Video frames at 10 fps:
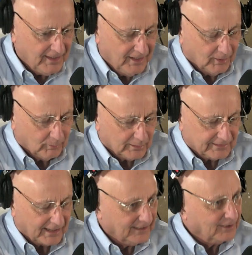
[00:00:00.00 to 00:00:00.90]
With
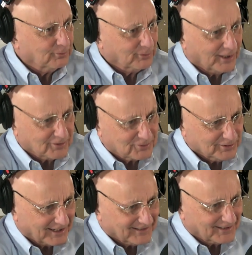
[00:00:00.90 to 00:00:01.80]
that introduction,
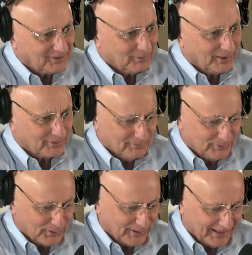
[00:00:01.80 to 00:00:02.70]
I'd like to welcome
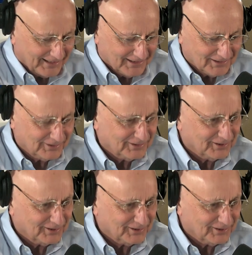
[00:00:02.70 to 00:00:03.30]
Doyle Akins to